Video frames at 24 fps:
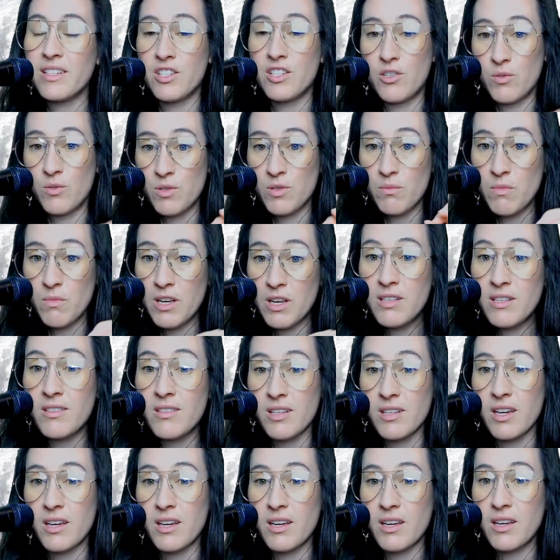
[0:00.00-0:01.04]
She was a
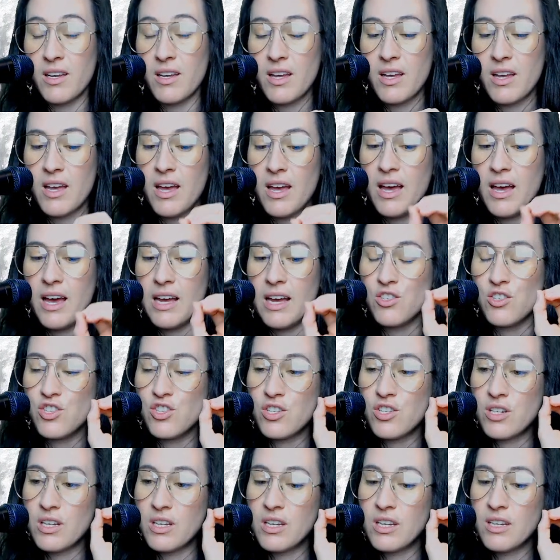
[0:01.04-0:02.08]
mystic, and
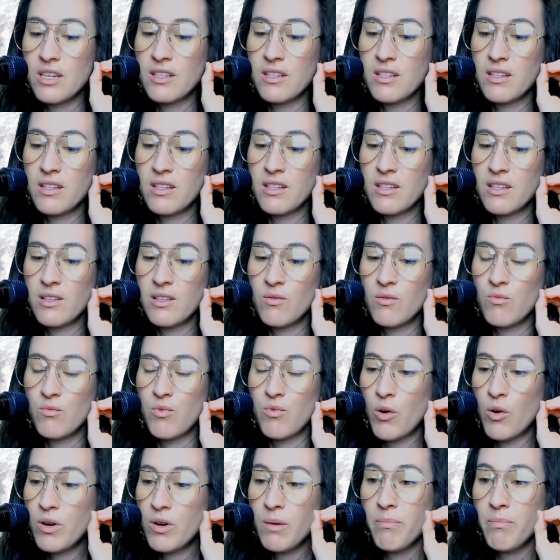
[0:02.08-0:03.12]
she
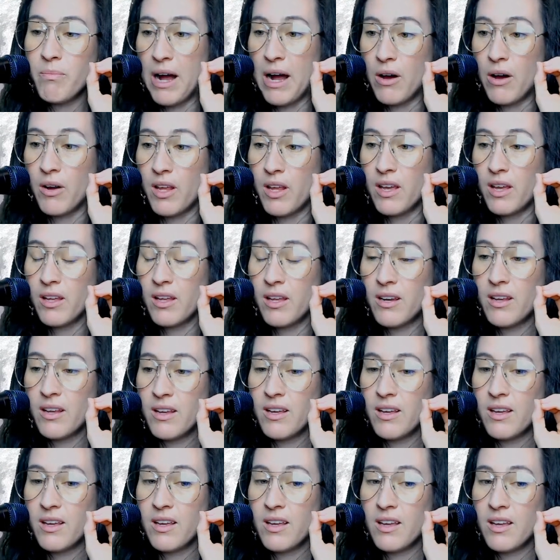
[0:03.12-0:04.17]
wrote about it
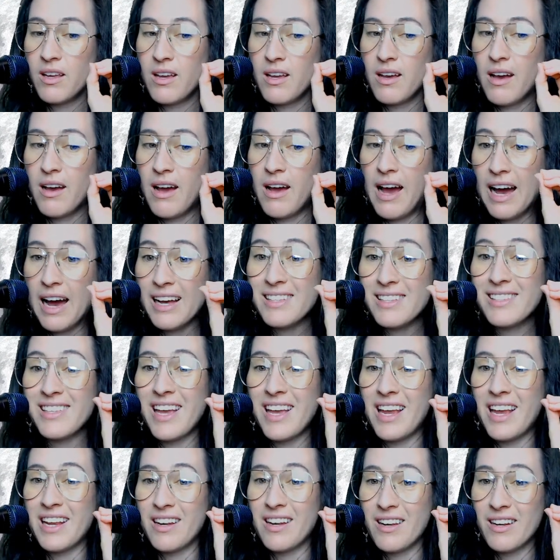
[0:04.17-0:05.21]
as
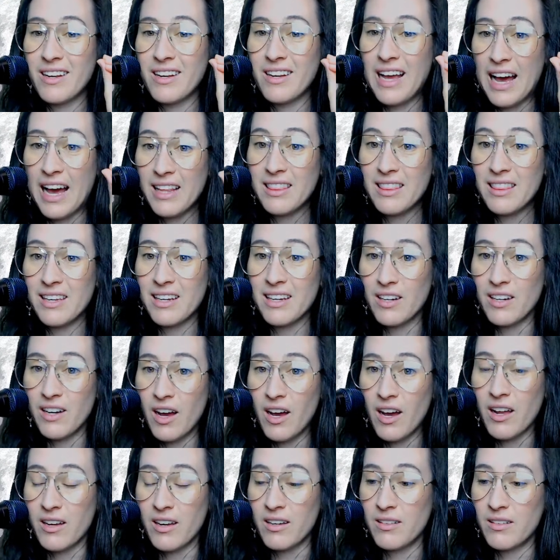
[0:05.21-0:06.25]
a Catholic
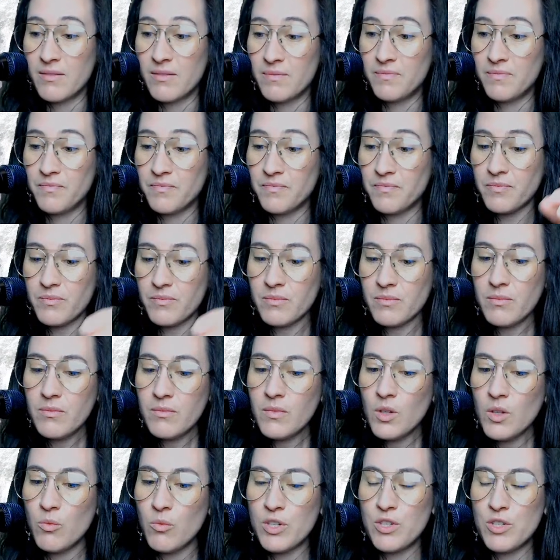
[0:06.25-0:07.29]
nun,
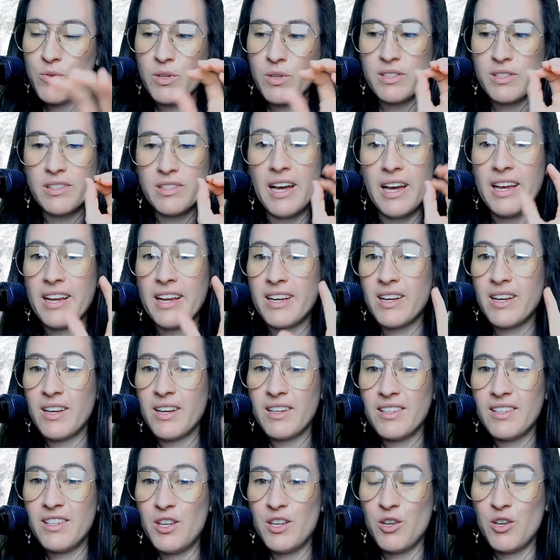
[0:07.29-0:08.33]
which was like,
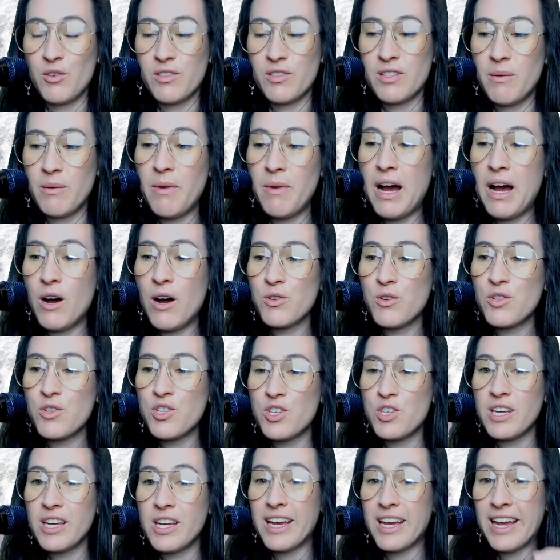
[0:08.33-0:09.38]
somehow
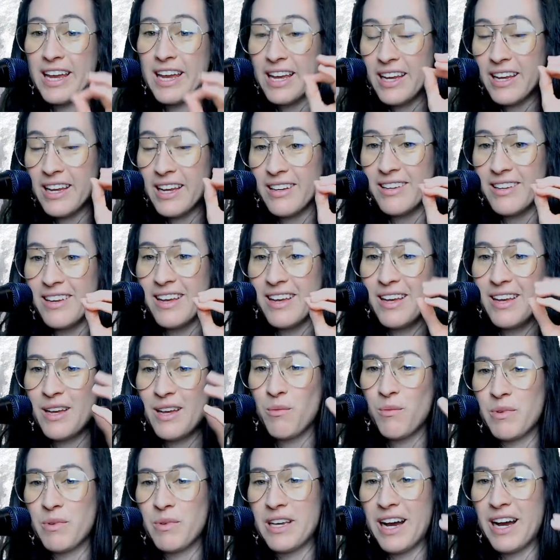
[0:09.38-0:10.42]
she hid
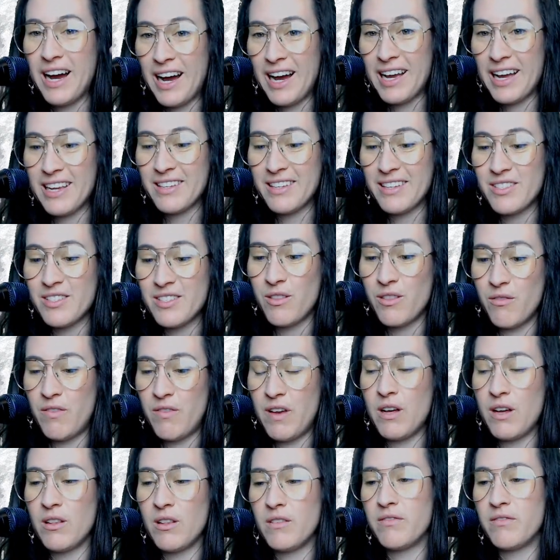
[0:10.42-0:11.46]
behind the veil of